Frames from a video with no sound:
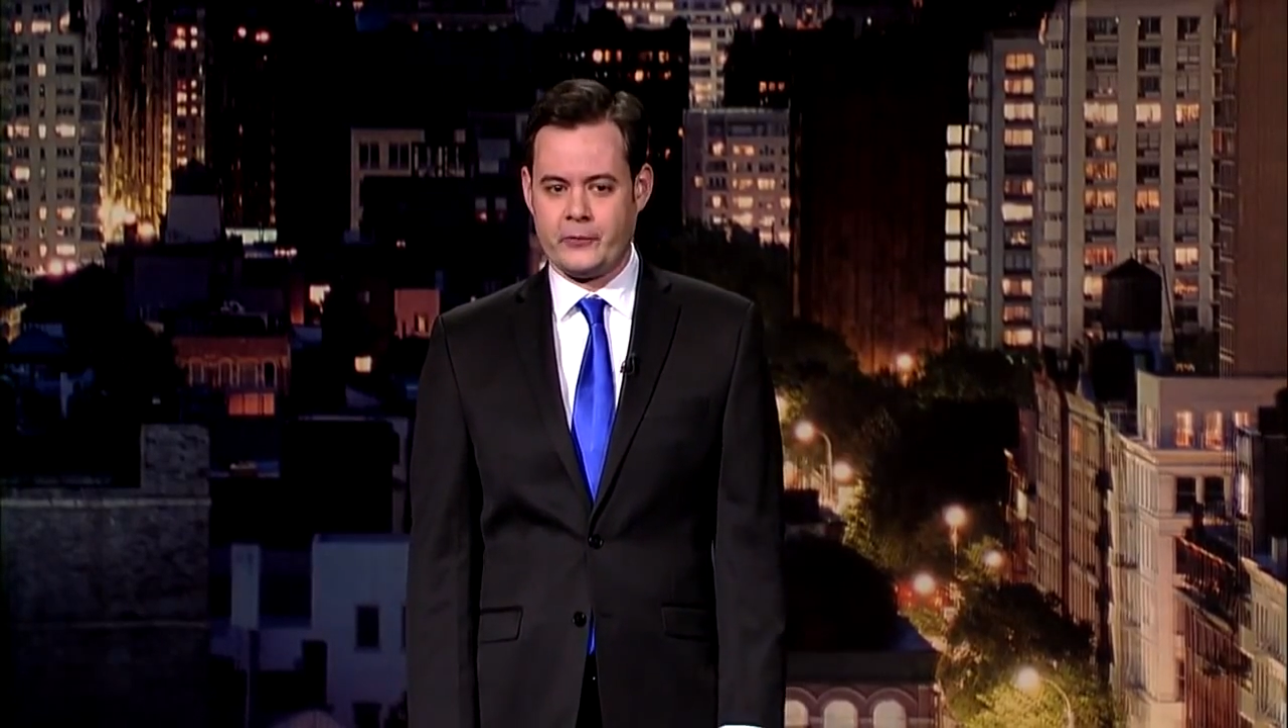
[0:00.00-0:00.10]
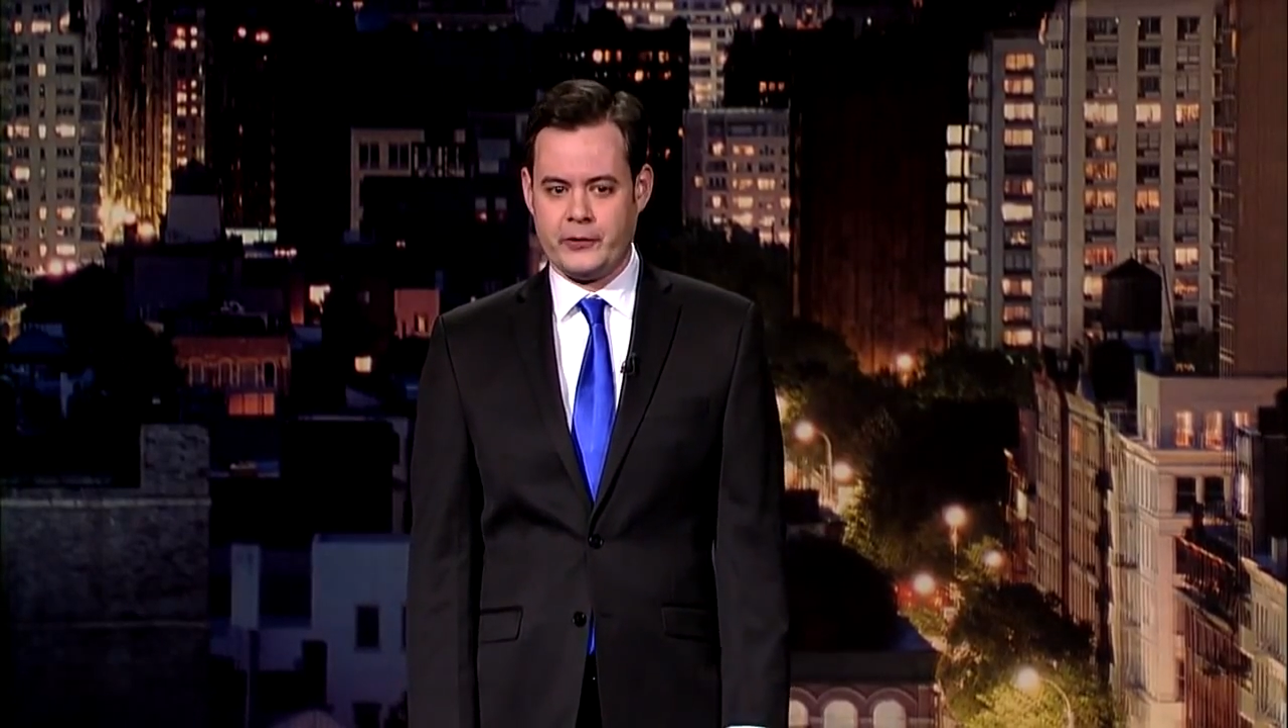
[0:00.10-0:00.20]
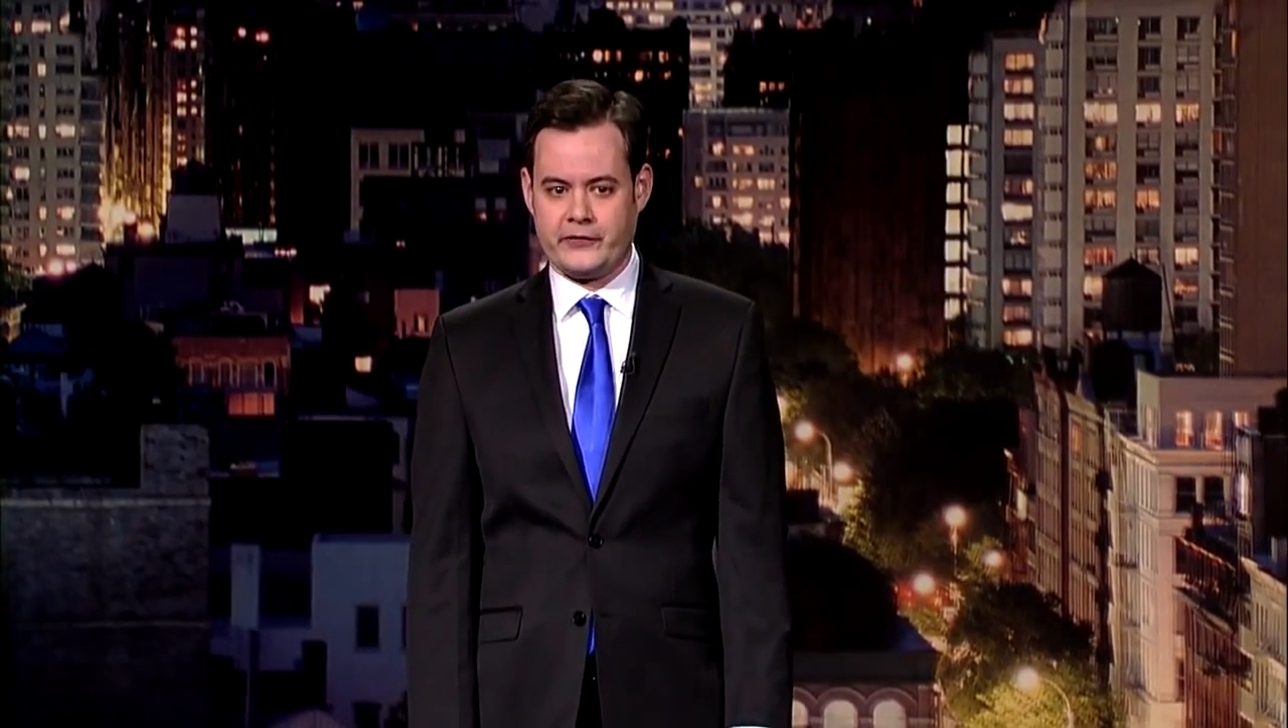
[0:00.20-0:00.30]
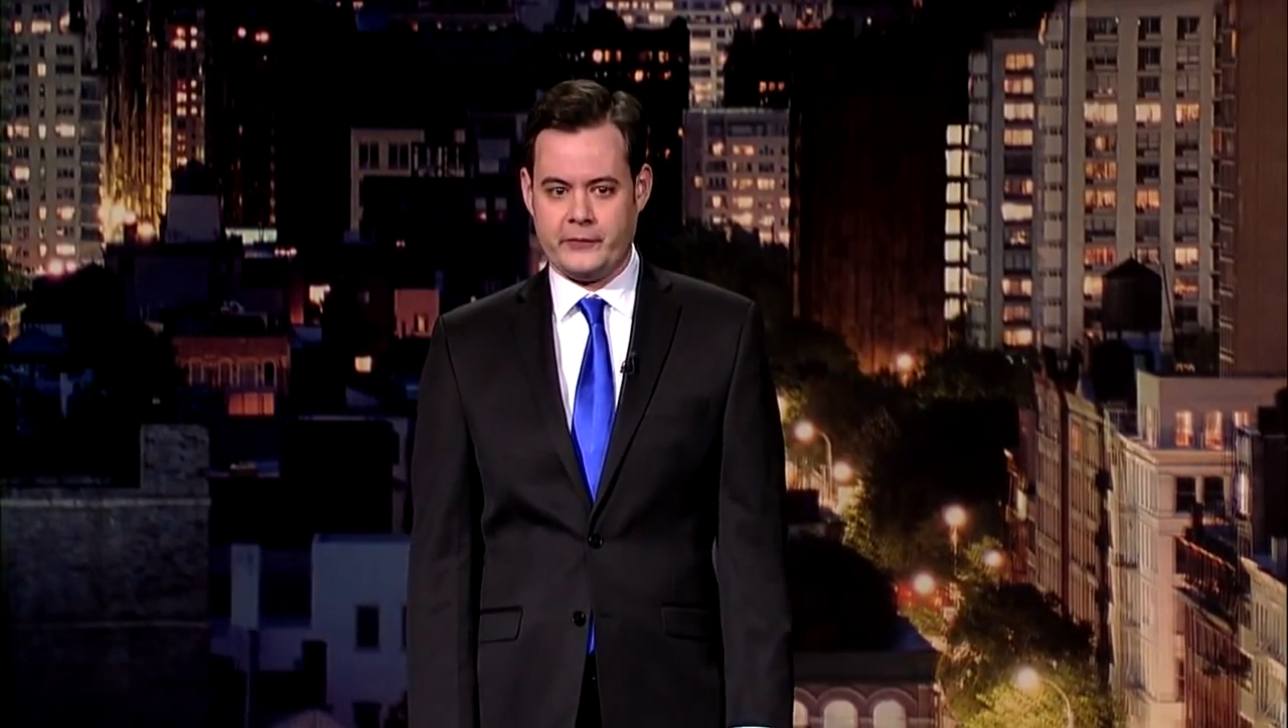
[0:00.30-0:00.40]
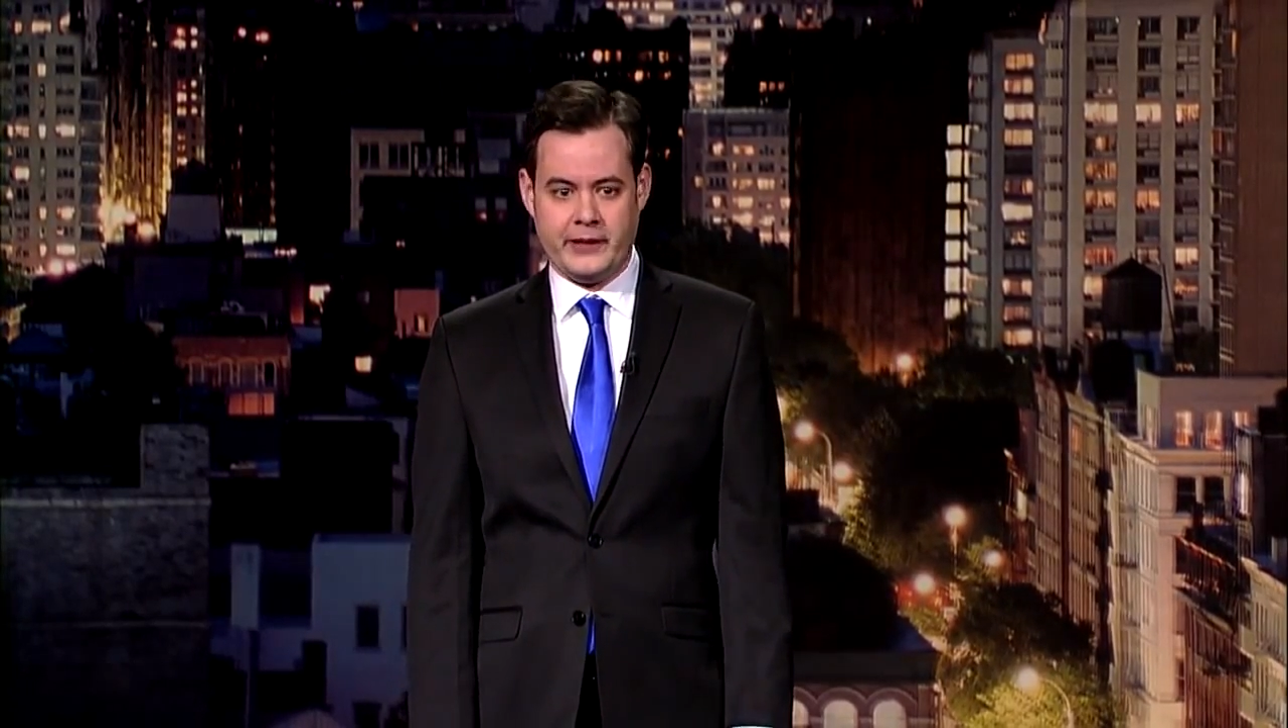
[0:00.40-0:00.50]
the
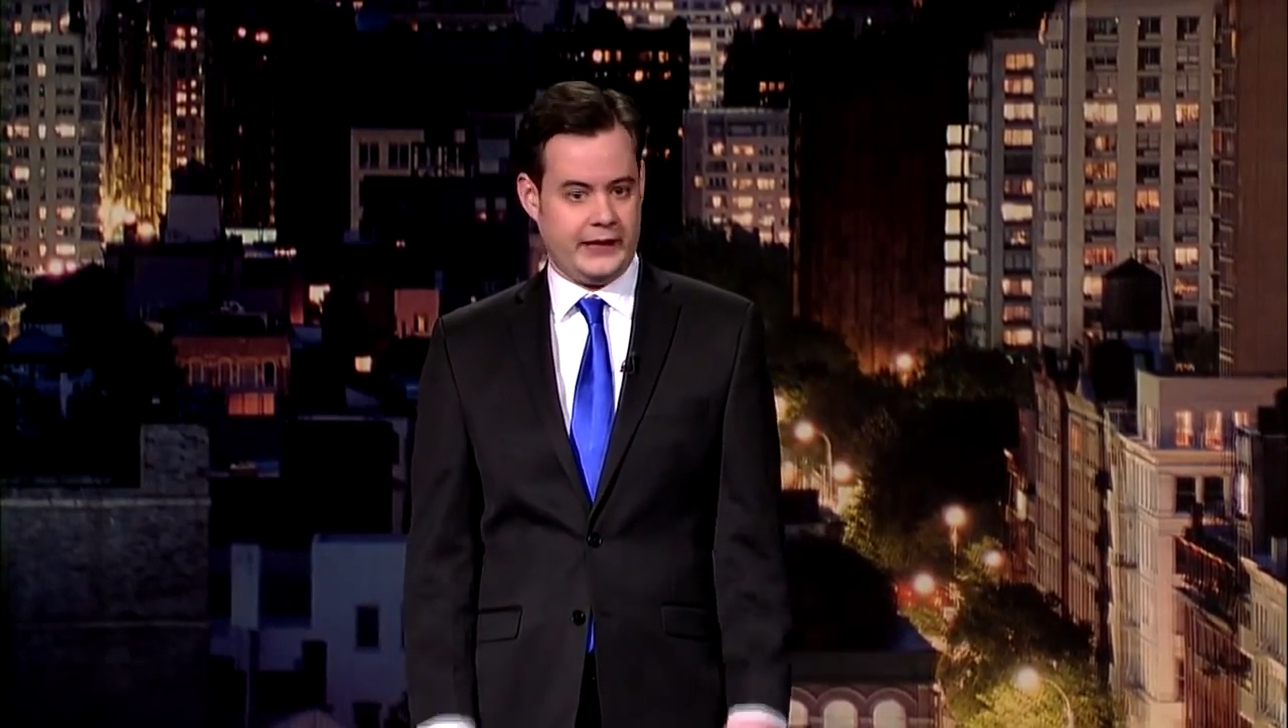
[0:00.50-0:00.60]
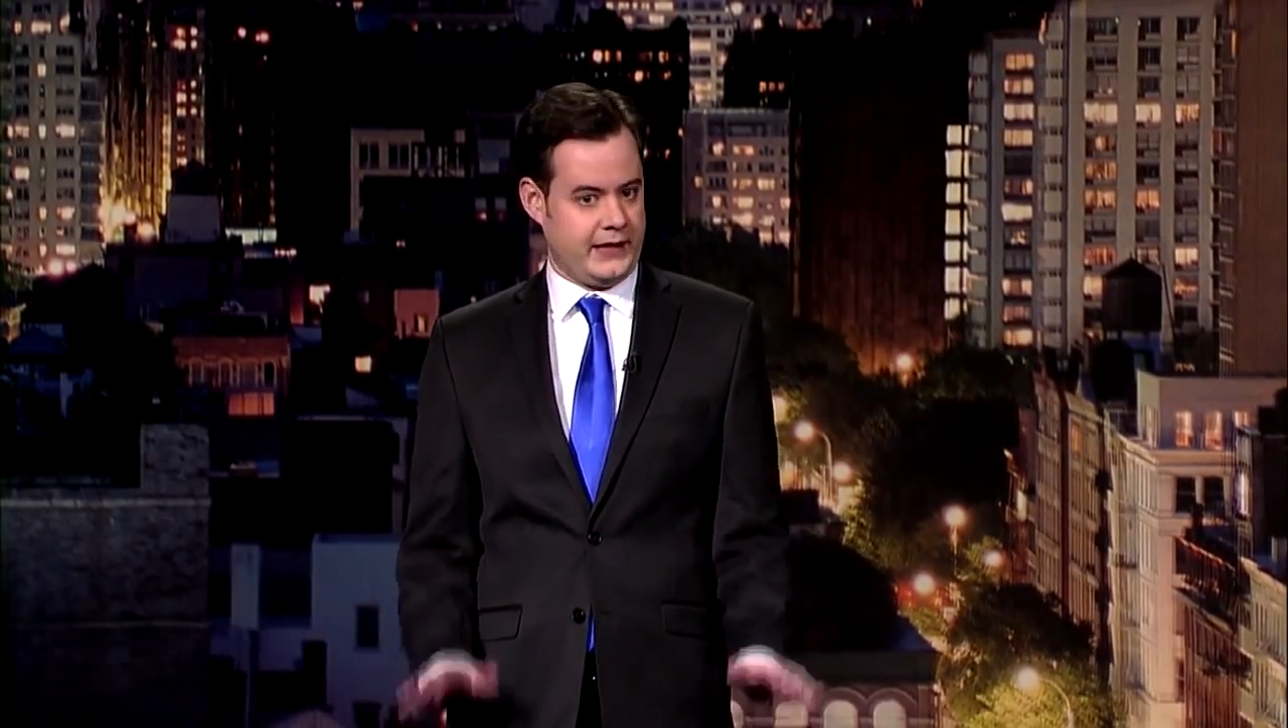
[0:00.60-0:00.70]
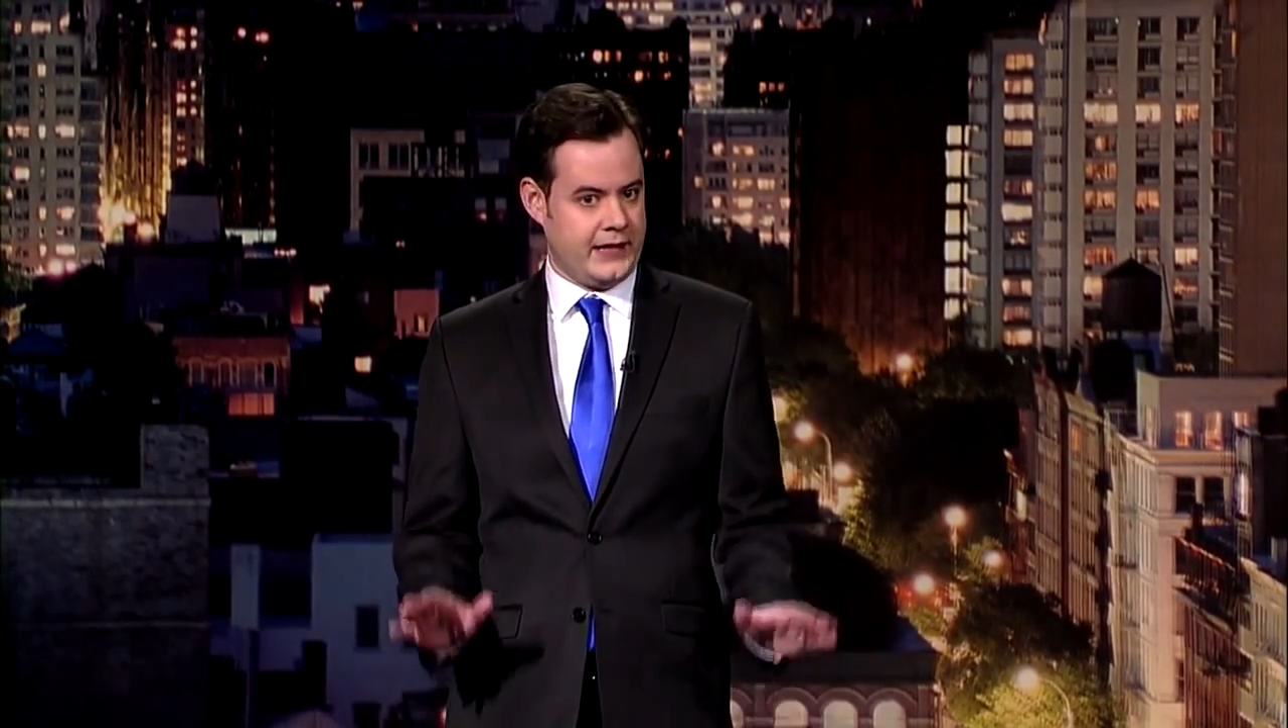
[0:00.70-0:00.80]
priest will be like,